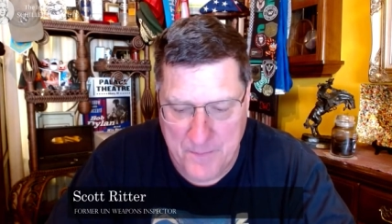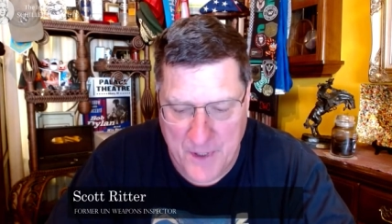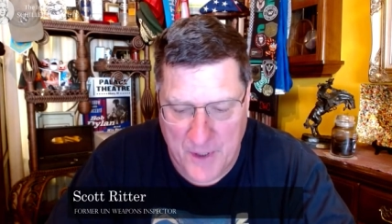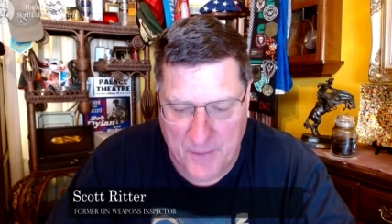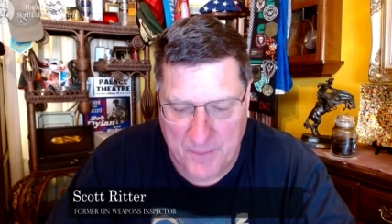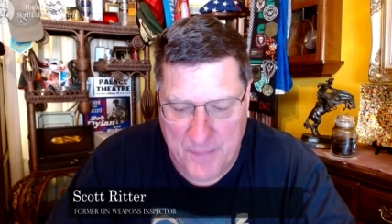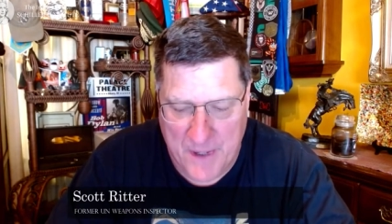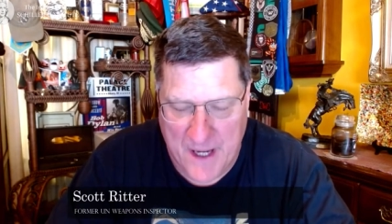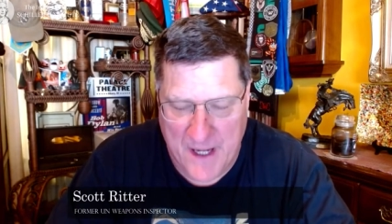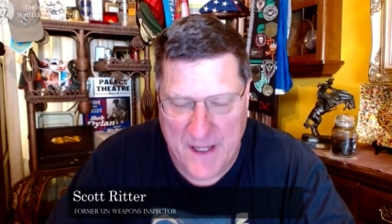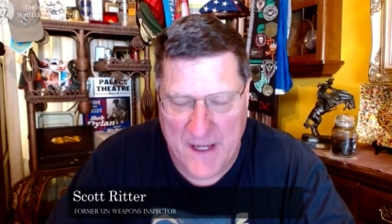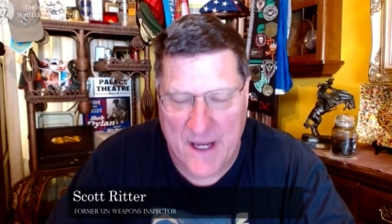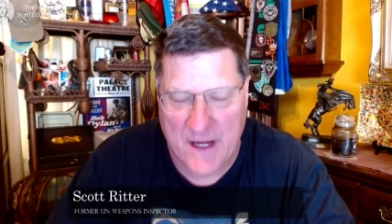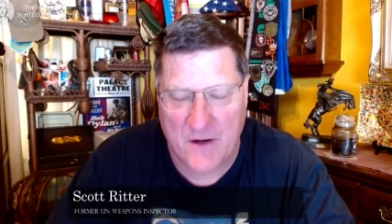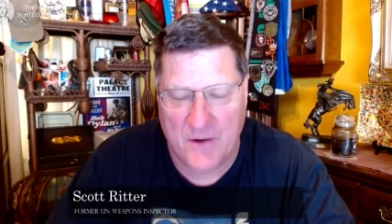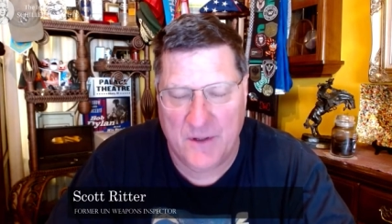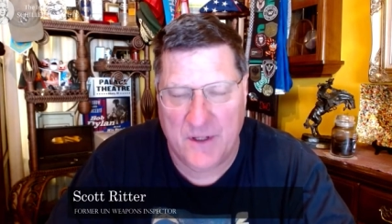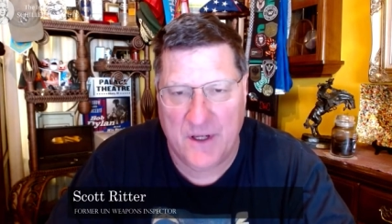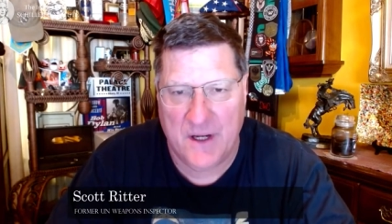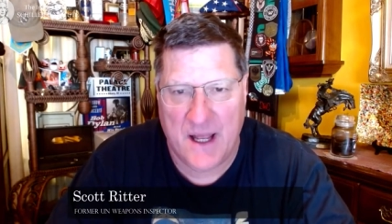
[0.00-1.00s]
built by
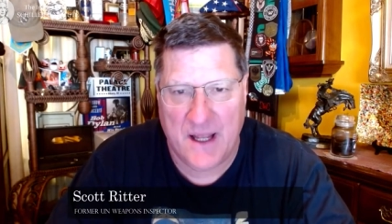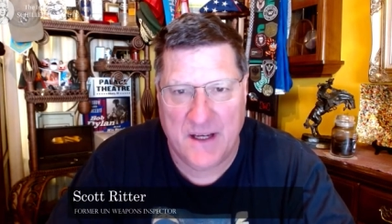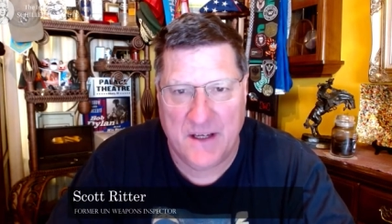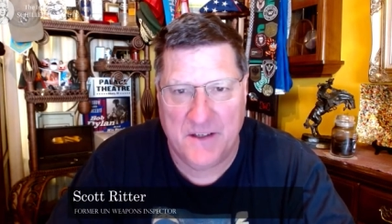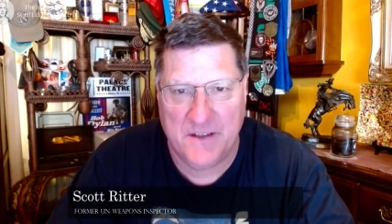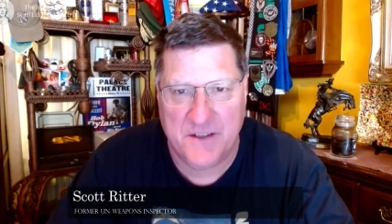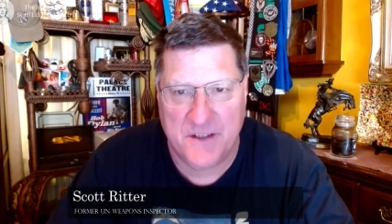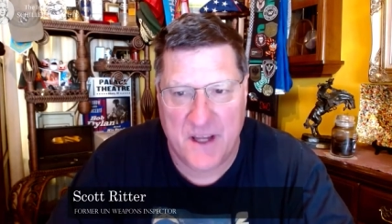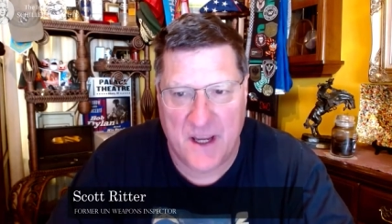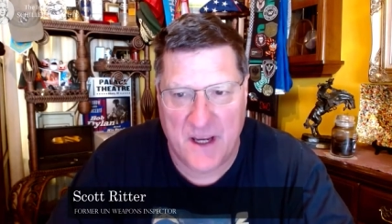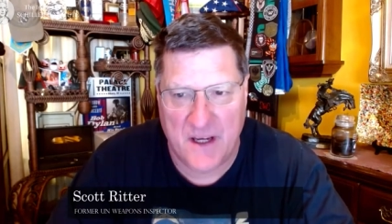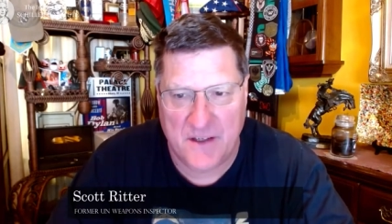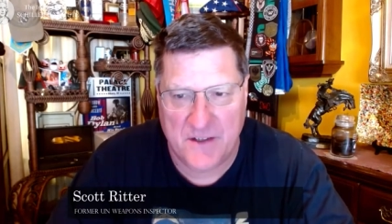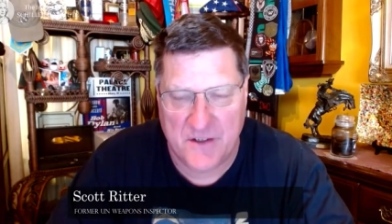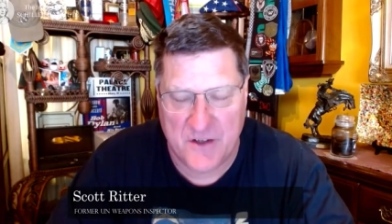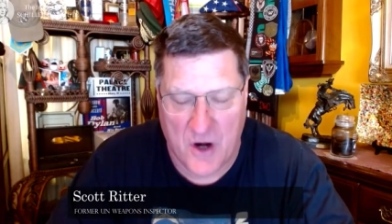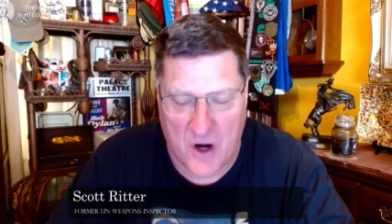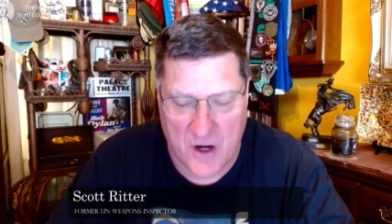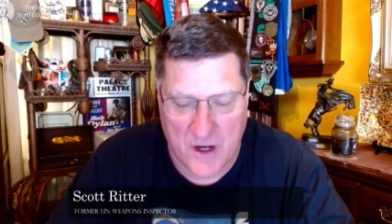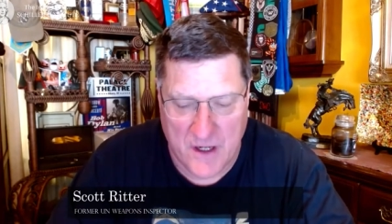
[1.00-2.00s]
NATO and the United
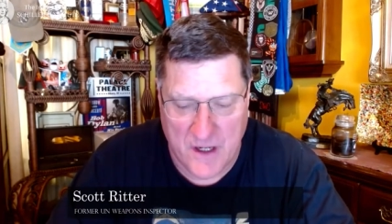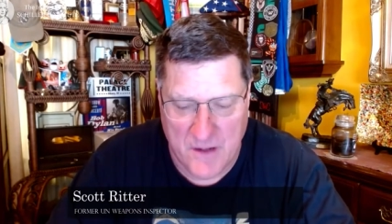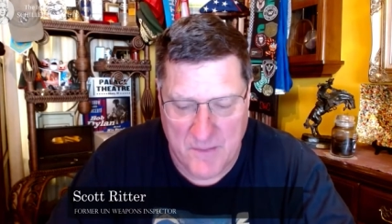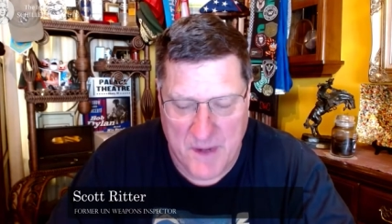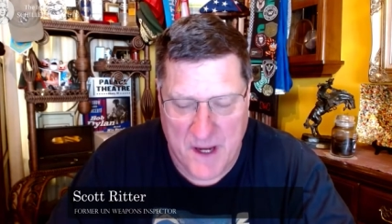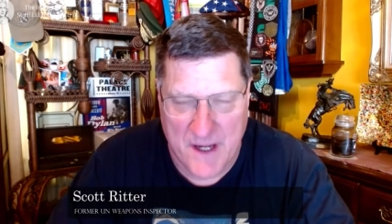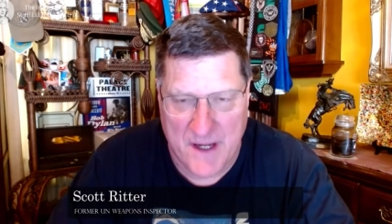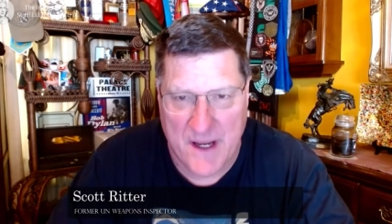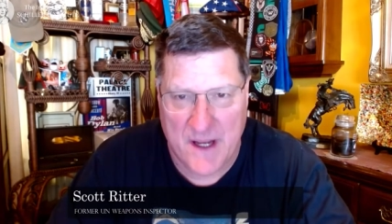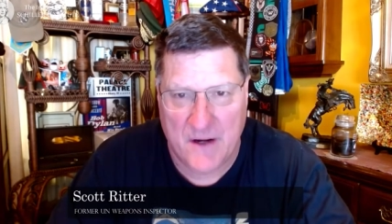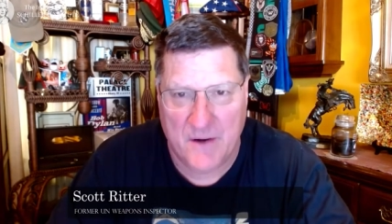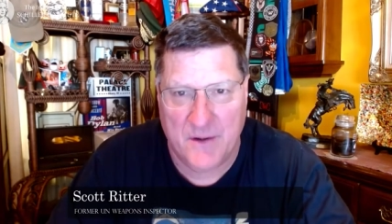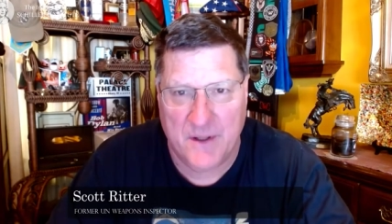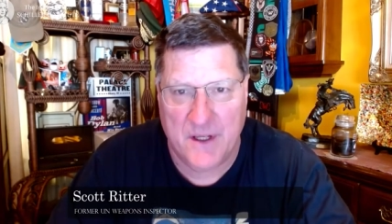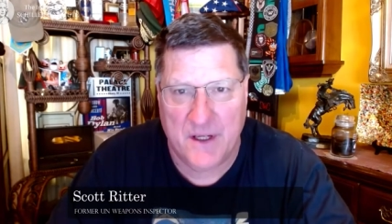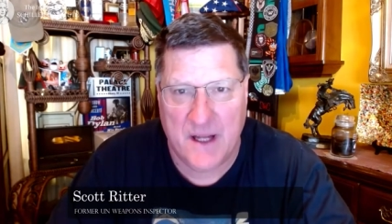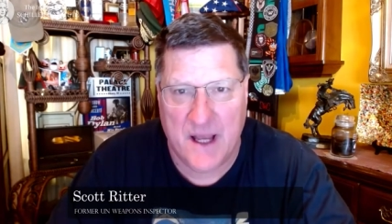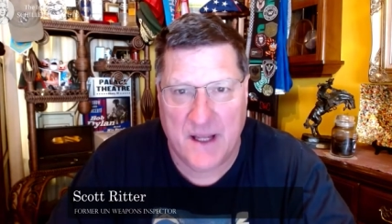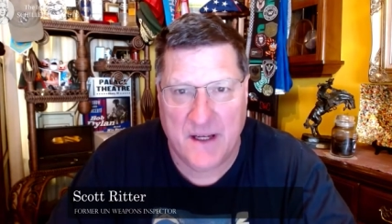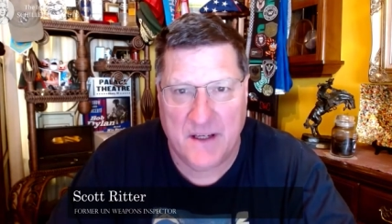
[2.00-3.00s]
States, targeted by NATO
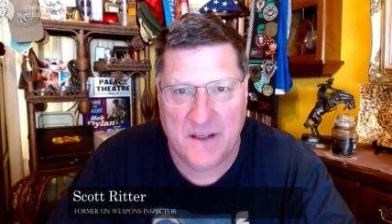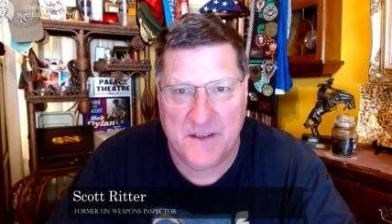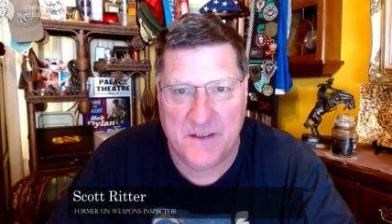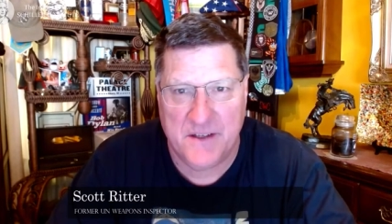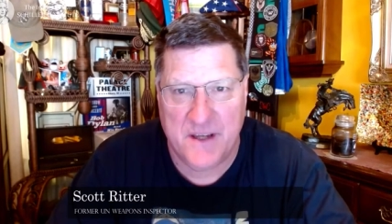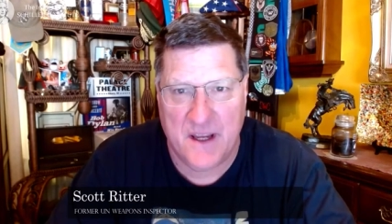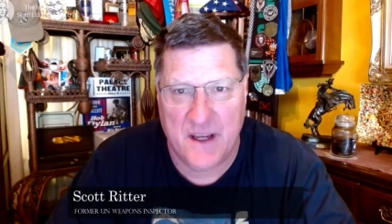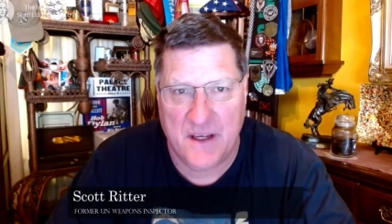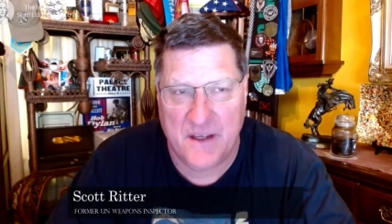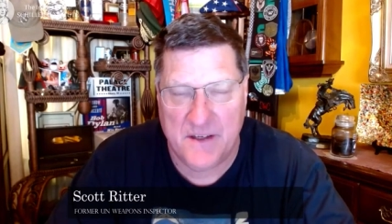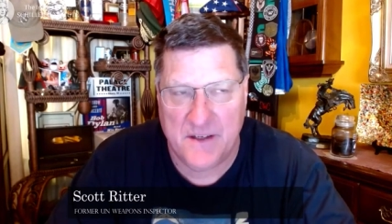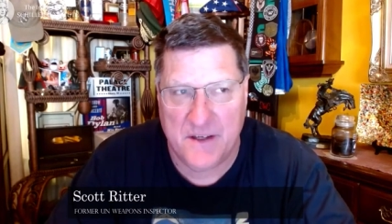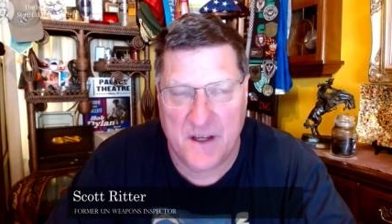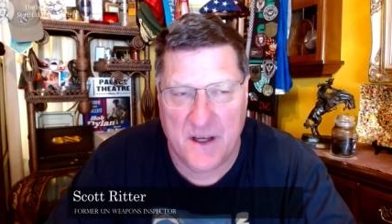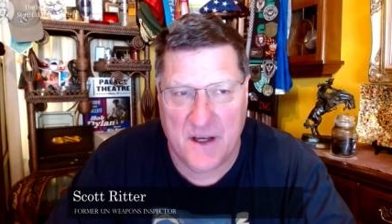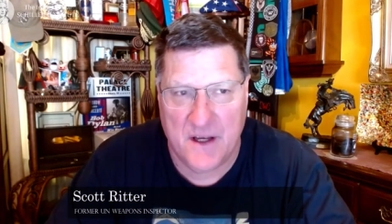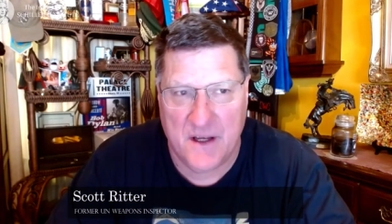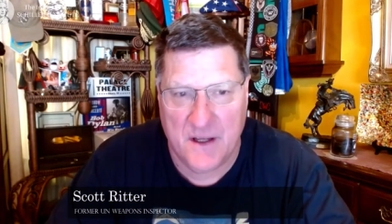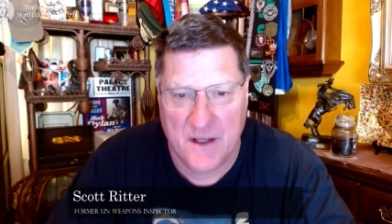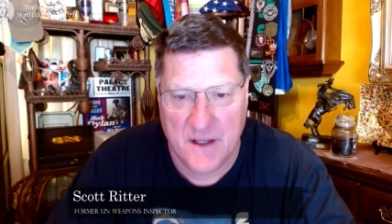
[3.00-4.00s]
and the United States
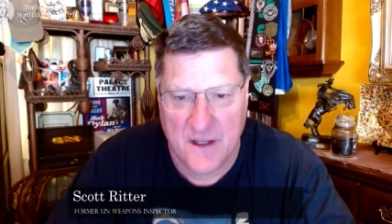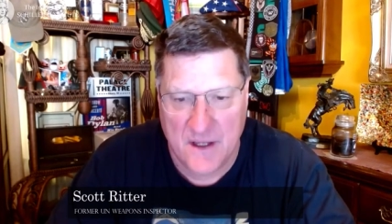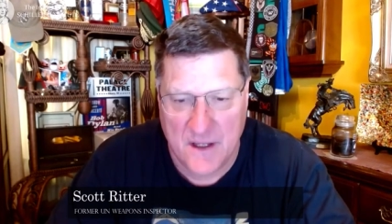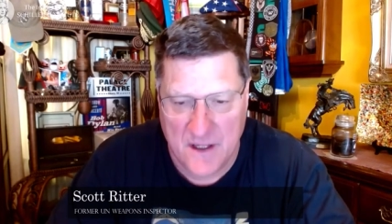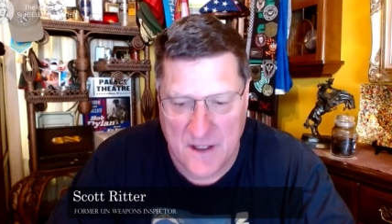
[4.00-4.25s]
uh,